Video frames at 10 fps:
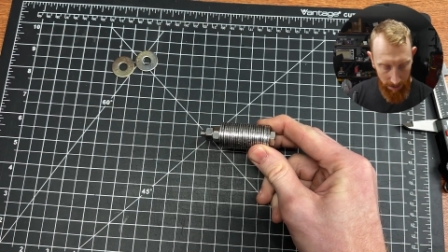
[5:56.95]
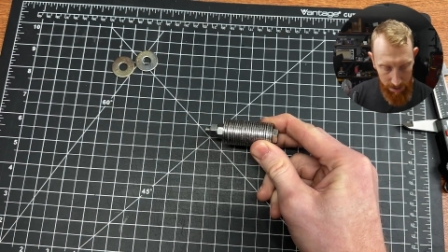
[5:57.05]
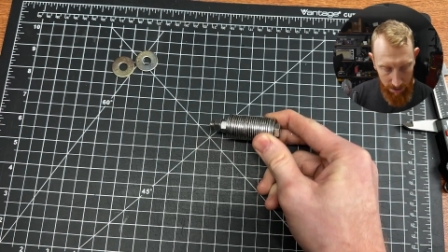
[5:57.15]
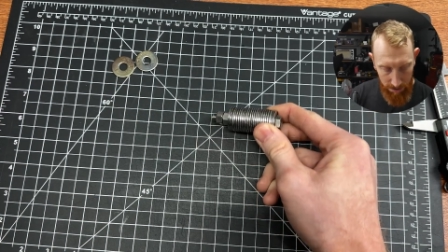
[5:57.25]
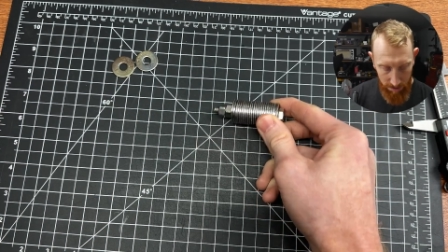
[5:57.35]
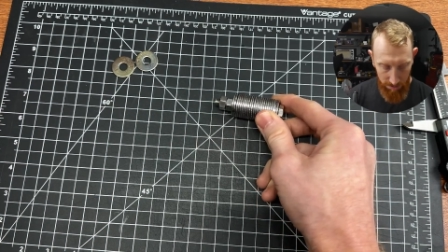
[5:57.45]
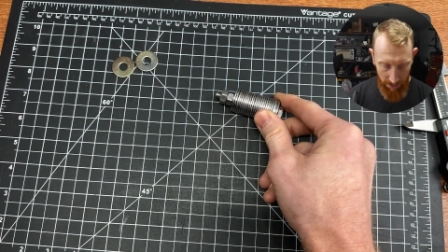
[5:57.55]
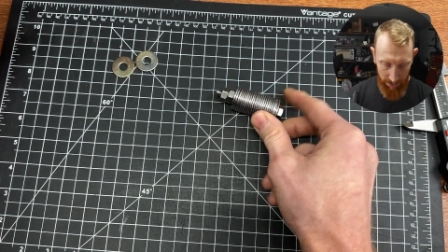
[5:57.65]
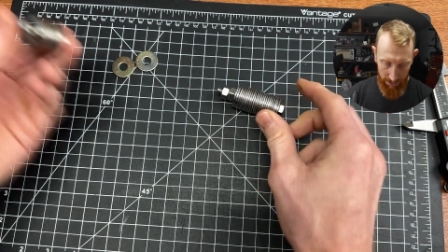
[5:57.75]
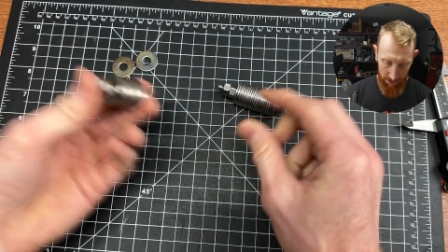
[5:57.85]
you can use
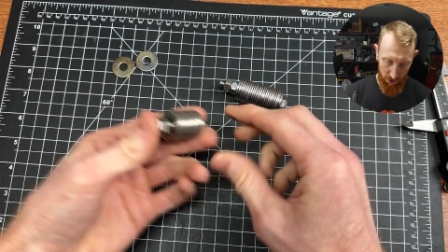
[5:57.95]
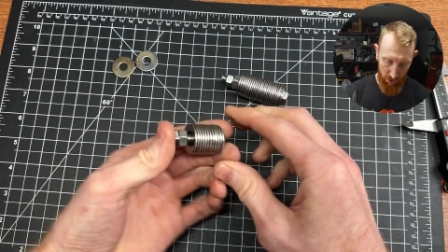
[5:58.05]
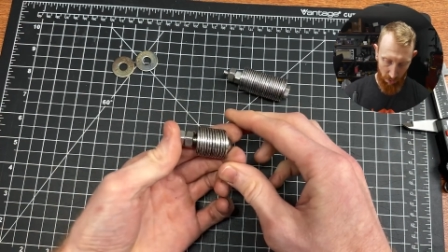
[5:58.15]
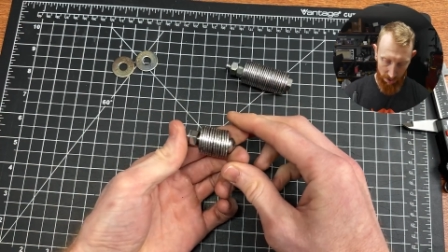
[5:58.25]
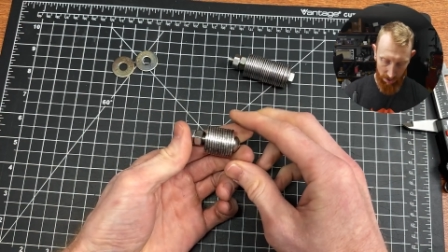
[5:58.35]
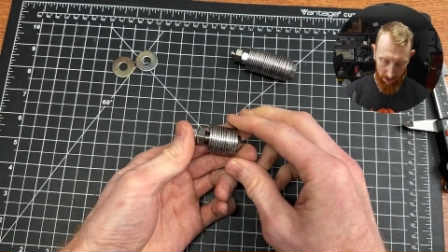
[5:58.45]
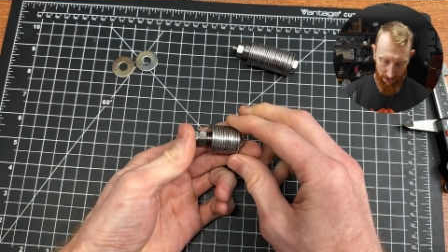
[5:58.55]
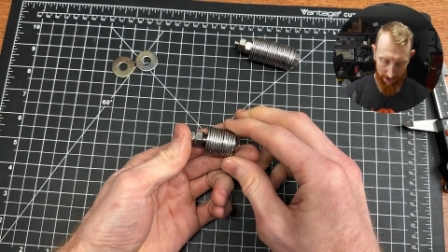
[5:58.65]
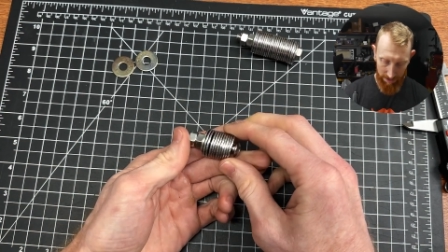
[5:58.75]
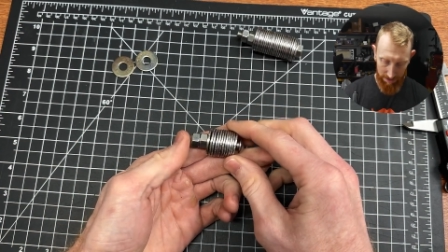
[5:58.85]
a shorter
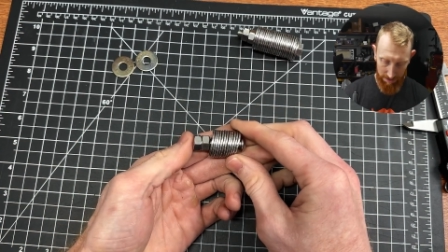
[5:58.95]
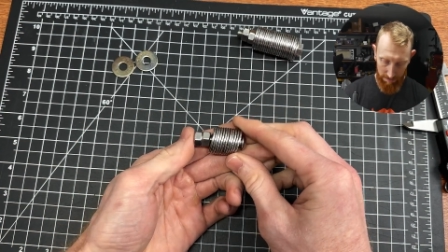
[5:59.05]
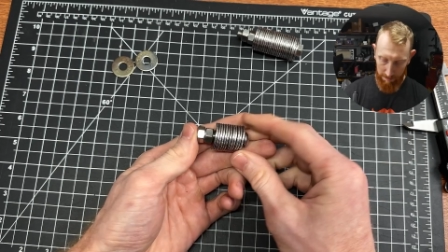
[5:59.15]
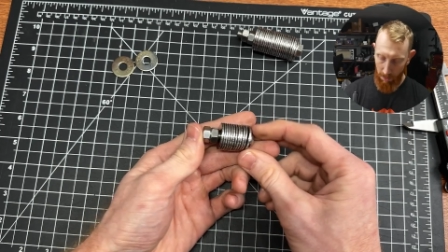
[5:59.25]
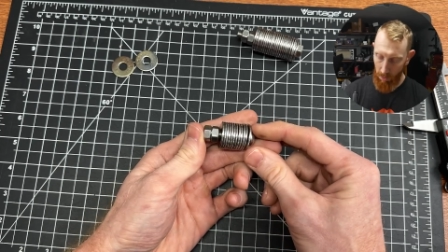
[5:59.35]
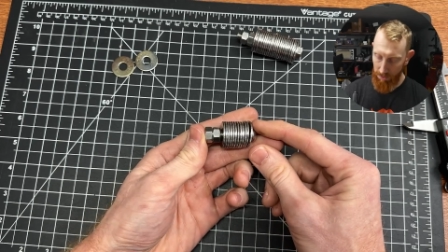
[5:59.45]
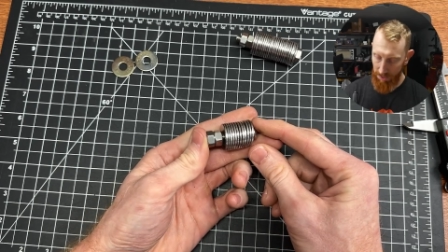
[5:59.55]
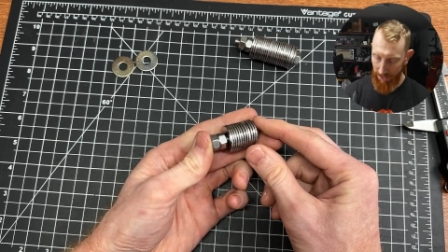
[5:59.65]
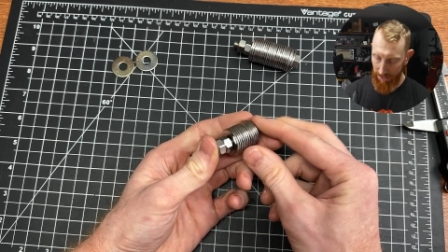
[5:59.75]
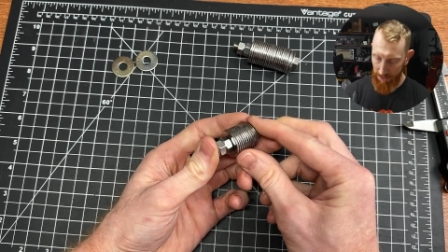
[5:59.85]
length
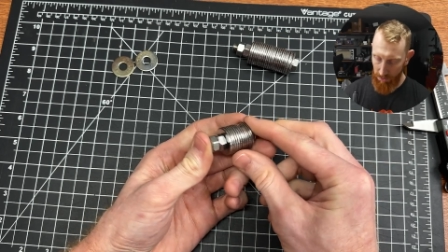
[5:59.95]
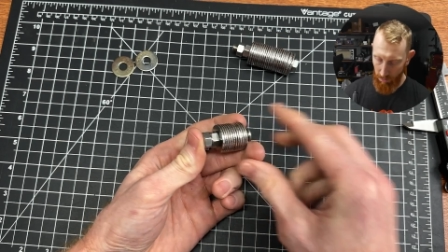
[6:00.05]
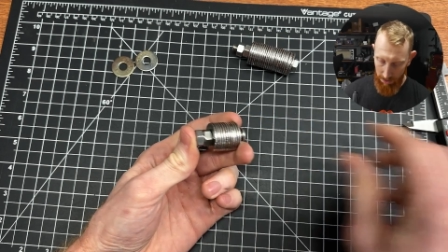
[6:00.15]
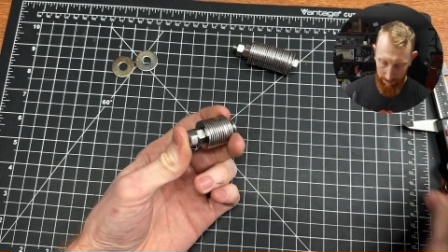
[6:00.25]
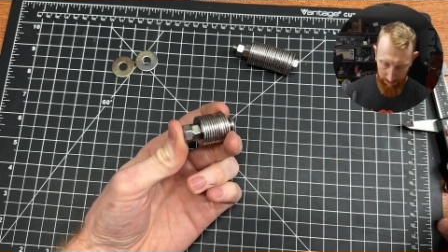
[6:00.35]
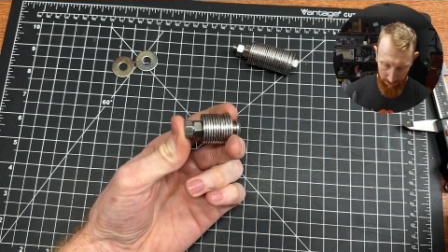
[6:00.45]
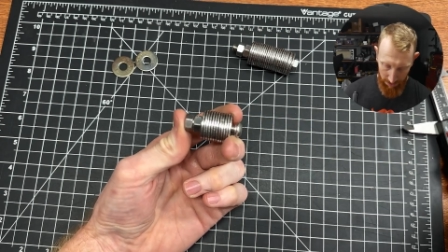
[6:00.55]
bolt like this one.